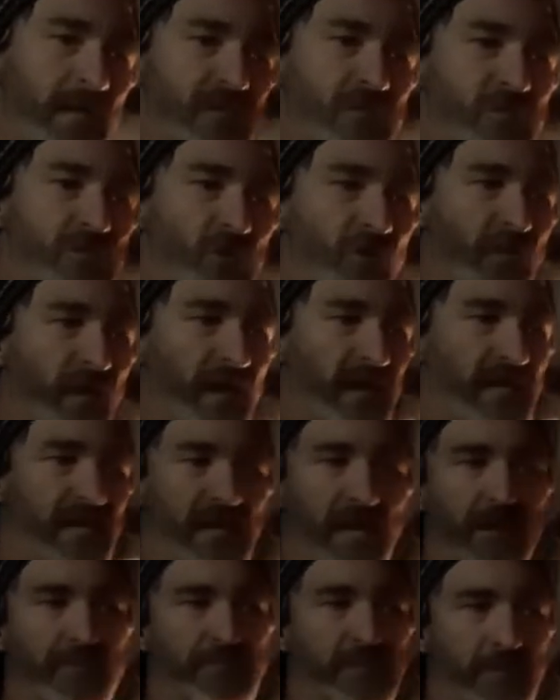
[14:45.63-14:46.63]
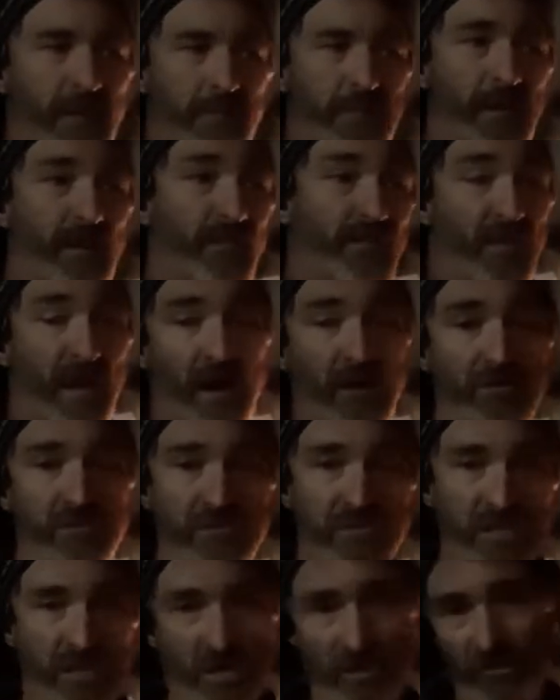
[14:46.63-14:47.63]
so that I can get up to maybe
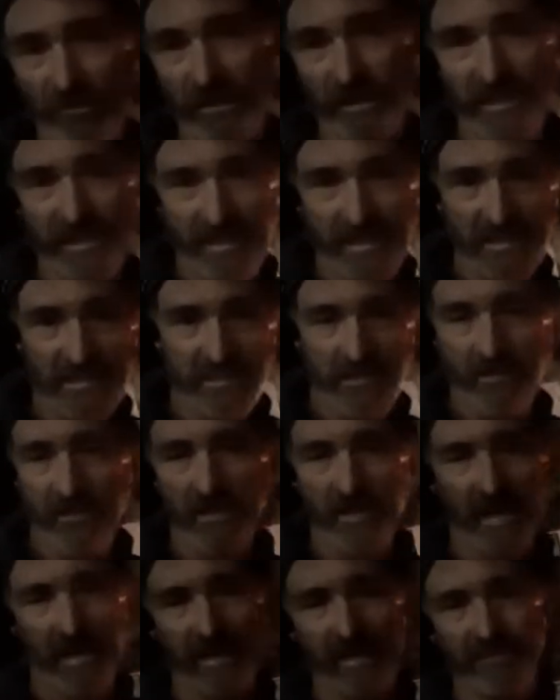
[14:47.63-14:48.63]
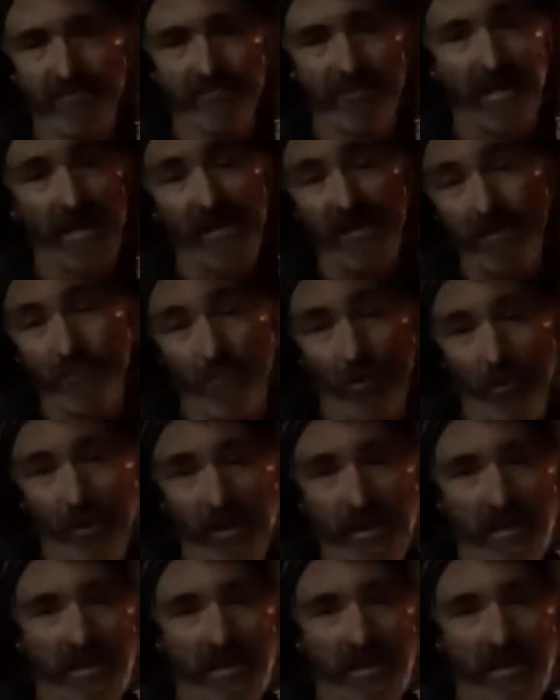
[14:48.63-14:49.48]
1,000 degrees at like 8 in the morning,